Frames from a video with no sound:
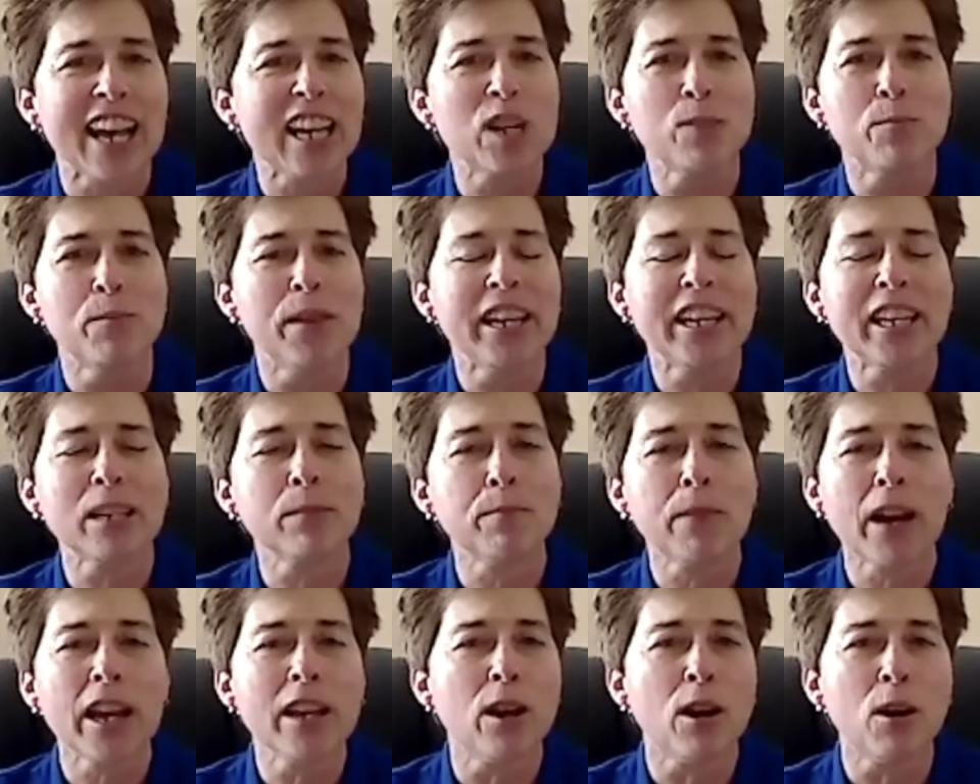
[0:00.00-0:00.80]
of make it
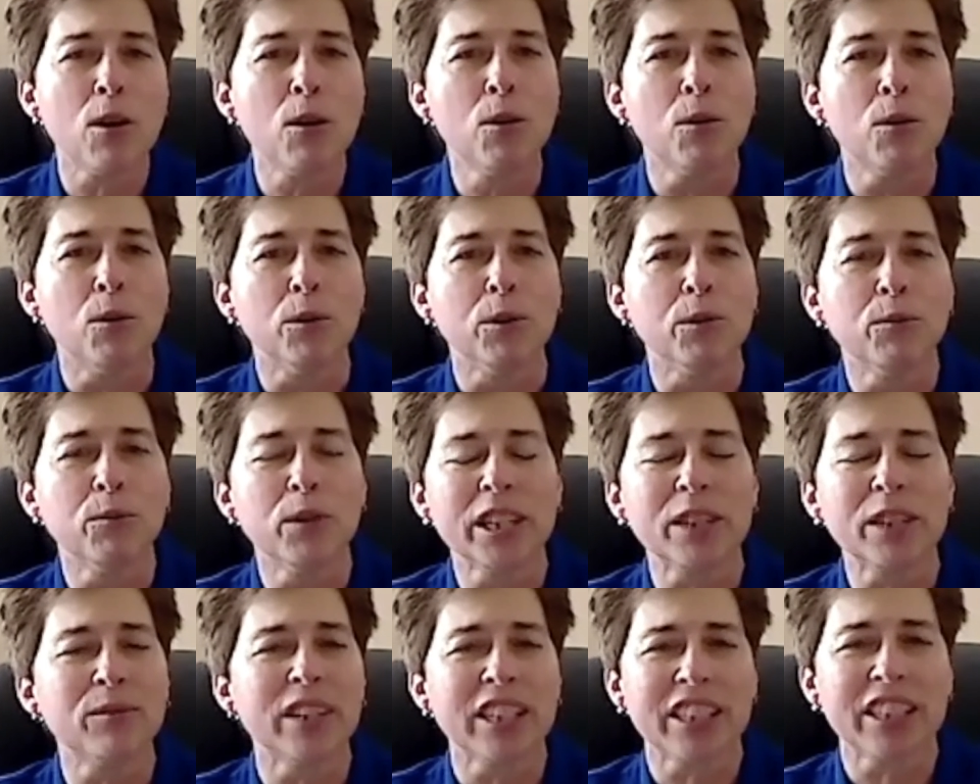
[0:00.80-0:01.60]
my own,
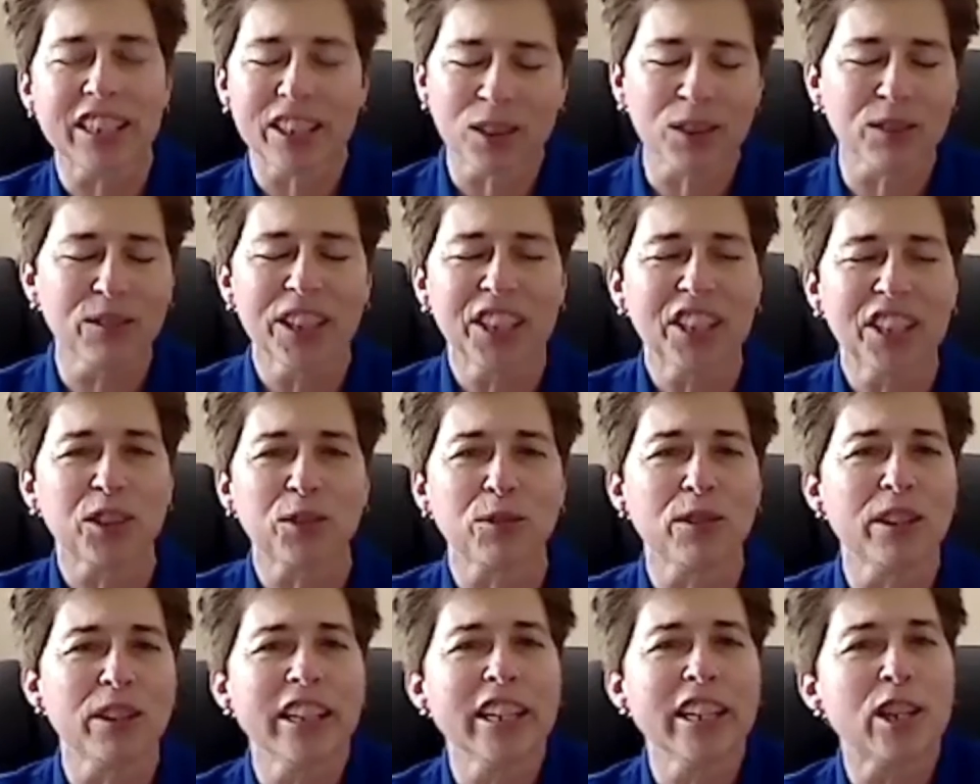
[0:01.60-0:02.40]
which is
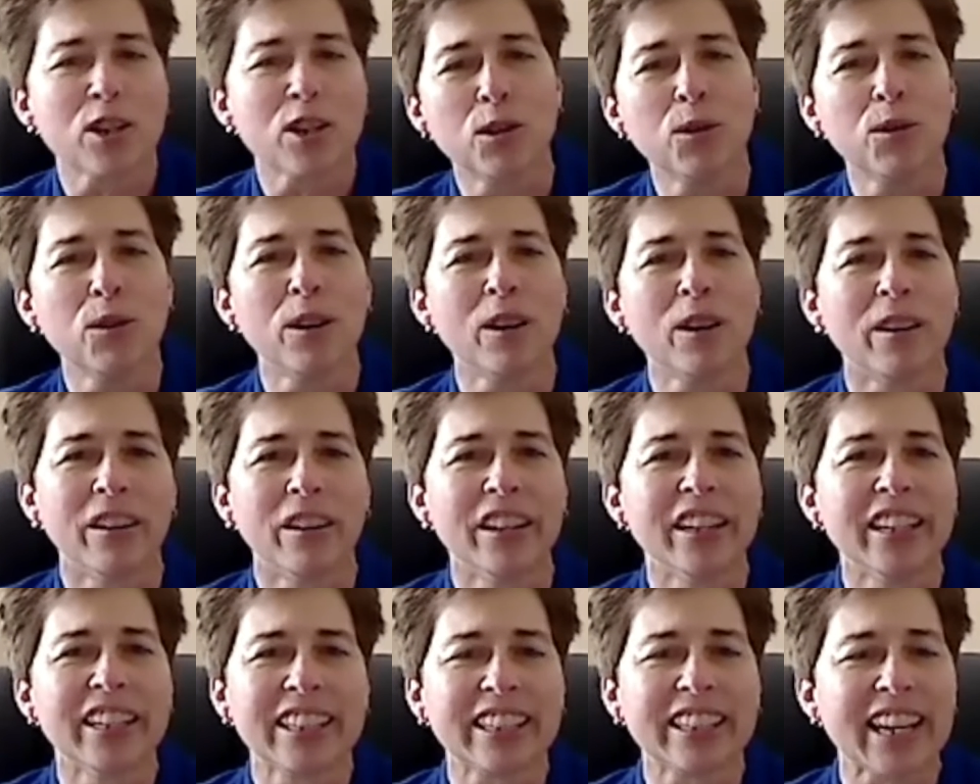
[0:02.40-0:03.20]
really cool.
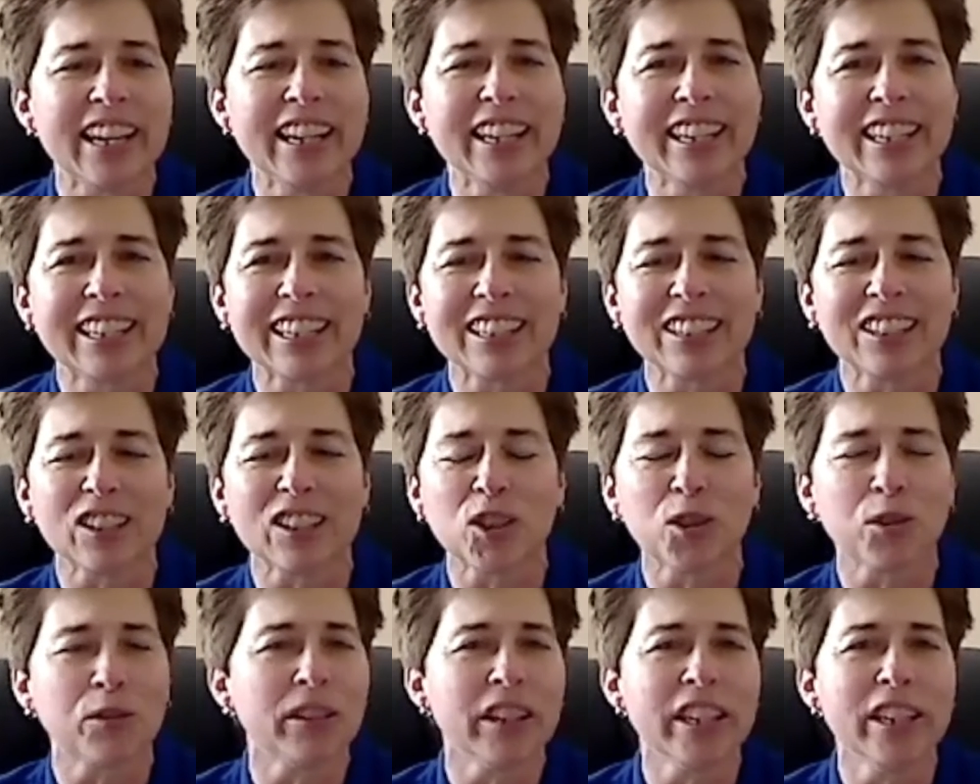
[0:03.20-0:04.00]
It's like, because
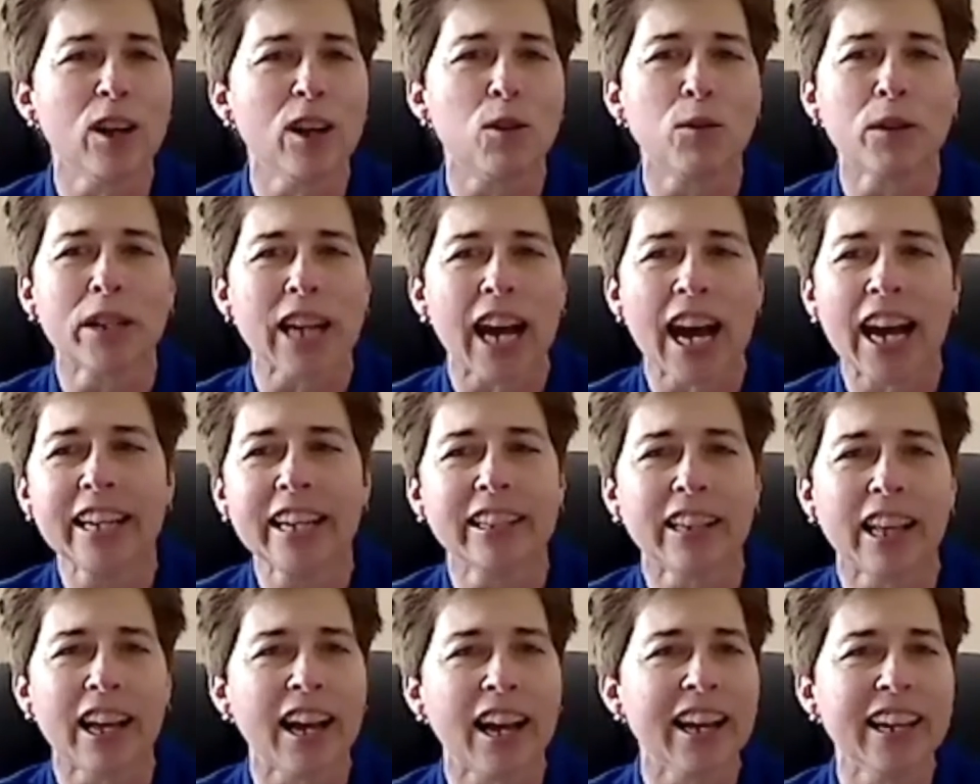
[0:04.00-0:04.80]
there's really no
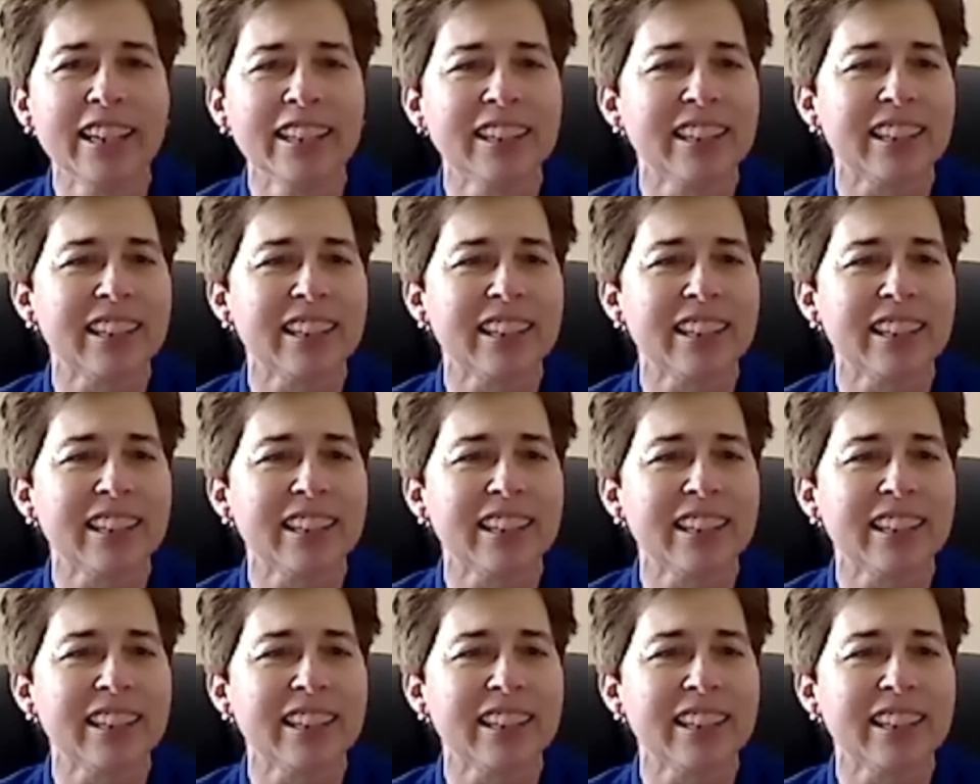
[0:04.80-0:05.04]
guidelines.